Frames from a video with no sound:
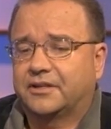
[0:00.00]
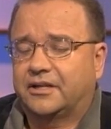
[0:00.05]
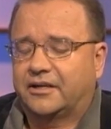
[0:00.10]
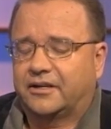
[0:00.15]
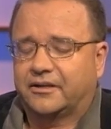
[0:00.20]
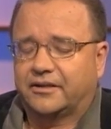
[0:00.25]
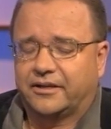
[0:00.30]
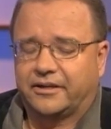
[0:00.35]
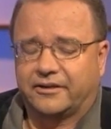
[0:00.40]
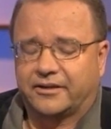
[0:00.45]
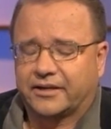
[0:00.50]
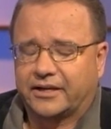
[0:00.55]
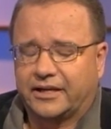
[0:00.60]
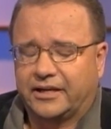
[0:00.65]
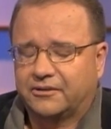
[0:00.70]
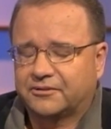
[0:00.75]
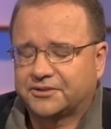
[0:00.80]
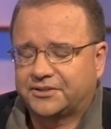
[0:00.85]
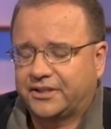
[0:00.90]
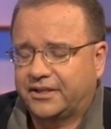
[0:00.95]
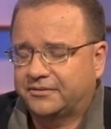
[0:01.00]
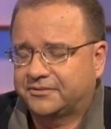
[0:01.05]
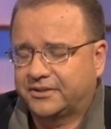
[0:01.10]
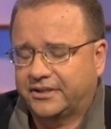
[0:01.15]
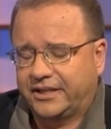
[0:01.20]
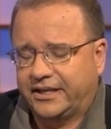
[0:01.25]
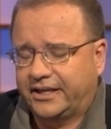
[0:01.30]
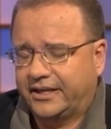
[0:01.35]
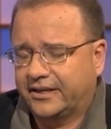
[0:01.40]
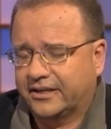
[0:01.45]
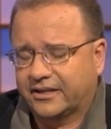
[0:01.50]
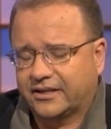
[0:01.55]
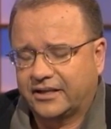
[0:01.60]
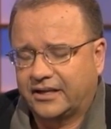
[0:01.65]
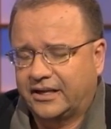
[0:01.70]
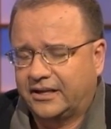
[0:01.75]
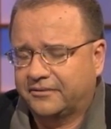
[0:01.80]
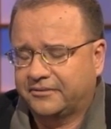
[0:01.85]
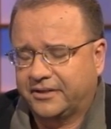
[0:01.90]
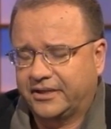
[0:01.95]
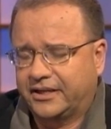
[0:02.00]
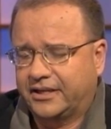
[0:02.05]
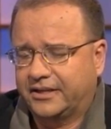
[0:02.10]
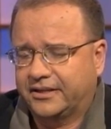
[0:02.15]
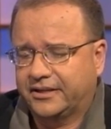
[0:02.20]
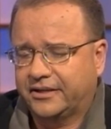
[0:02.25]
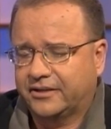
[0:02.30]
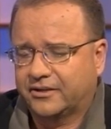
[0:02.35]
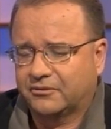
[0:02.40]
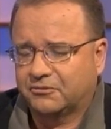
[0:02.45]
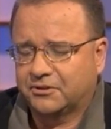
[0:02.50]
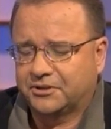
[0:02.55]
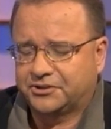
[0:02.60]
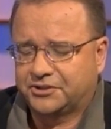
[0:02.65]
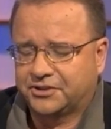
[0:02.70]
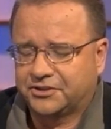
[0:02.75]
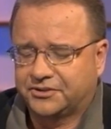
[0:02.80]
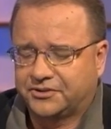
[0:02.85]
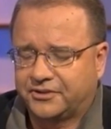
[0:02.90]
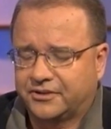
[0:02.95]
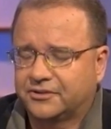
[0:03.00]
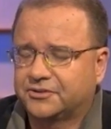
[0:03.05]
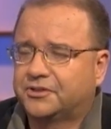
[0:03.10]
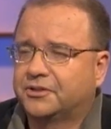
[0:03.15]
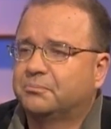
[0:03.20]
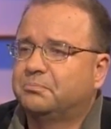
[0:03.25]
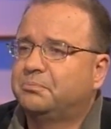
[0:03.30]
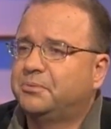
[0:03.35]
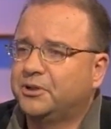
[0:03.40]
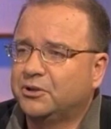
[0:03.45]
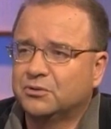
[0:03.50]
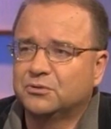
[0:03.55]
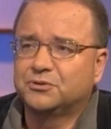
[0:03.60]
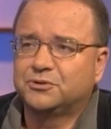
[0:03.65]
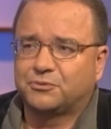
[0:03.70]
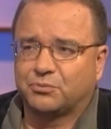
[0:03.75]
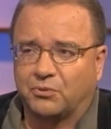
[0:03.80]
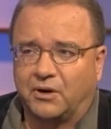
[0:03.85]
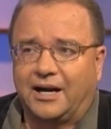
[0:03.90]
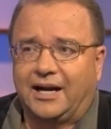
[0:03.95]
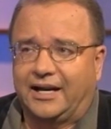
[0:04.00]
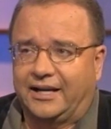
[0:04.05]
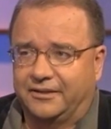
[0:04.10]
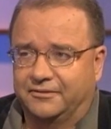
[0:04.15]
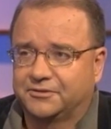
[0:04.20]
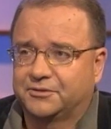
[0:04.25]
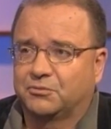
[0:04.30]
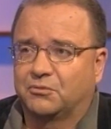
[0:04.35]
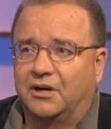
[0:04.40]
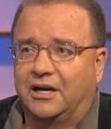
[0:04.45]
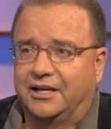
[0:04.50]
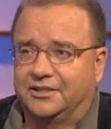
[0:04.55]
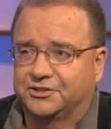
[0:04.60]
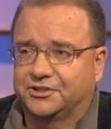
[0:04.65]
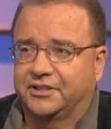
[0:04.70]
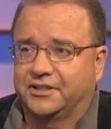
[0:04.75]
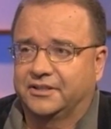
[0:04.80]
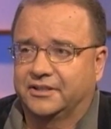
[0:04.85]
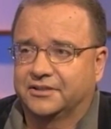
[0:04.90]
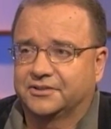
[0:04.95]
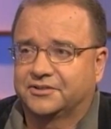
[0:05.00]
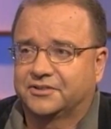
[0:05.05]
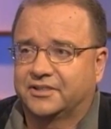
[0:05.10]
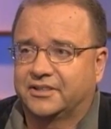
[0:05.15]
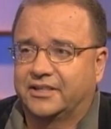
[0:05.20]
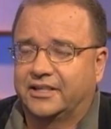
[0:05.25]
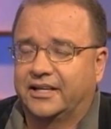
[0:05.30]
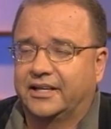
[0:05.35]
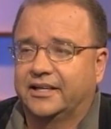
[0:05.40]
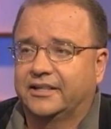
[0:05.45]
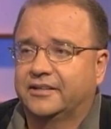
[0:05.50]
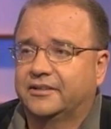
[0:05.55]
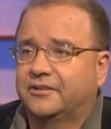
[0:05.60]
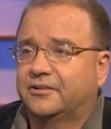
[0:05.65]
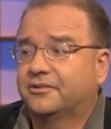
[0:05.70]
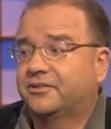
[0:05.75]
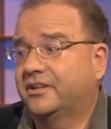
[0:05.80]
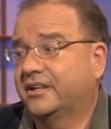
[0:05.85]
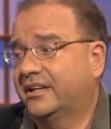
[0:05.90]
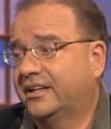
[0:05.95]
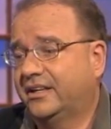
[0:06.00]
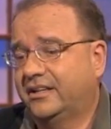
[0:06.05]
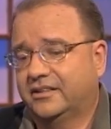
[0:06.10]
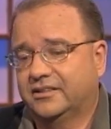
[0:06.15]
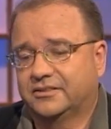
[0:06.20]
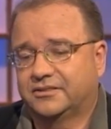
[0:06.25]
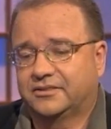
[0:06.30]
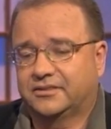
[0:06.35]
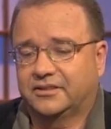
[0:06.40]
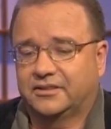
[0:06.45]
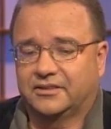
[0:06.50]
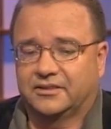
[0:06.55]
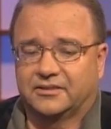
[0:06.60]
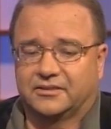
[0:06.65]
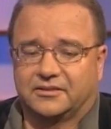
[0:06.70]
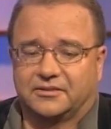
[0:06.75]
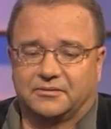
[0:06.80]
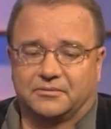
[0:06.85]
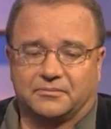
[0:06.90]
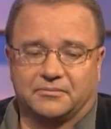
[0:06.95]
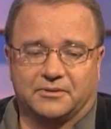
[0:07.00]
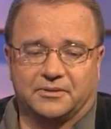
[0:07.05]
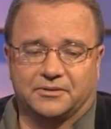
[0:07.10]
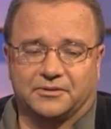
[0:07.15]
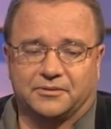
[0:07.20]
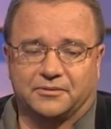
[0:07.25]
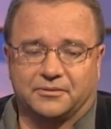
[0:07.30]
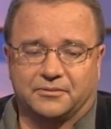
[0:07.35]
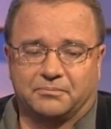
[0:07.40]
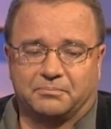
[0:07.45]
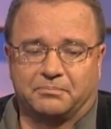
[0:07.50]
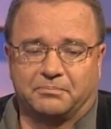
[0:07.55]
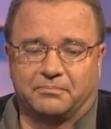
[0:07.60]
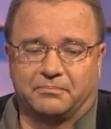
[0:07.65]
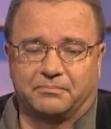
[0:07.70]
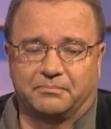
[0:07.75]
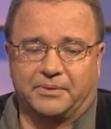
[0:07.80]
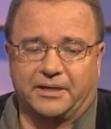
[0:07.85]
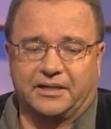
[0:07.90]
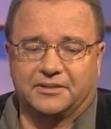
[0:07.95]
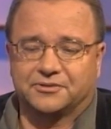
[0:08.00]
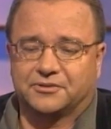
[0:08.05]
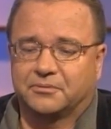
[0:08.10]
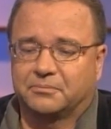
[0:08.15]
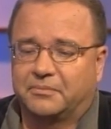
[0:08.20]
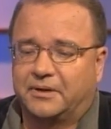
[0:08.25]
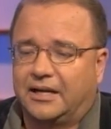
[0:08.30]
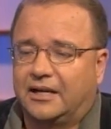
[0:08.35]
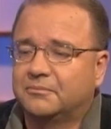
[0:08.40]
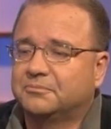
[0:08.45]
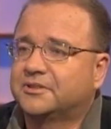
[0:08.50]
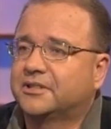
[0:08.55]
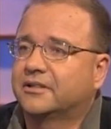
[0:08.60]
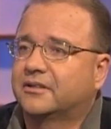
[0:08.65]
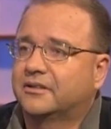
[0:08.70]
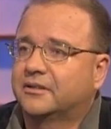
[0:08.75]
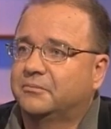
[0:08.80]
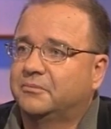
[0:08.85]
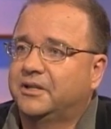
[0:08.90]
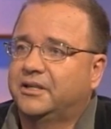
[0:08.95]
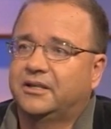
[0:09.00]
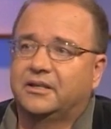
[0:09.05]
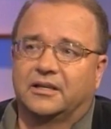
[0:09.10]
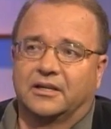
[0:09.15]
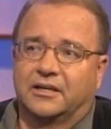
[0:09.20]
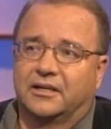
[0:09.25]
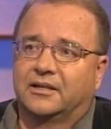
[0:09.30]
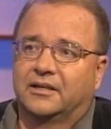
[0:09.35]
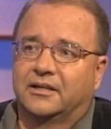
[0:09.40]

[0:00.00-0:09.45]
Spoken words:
Eric, I always have to add a caveat here, which is there's abused wives watching this tonight, and they're thinking, is Pastor Bob telling me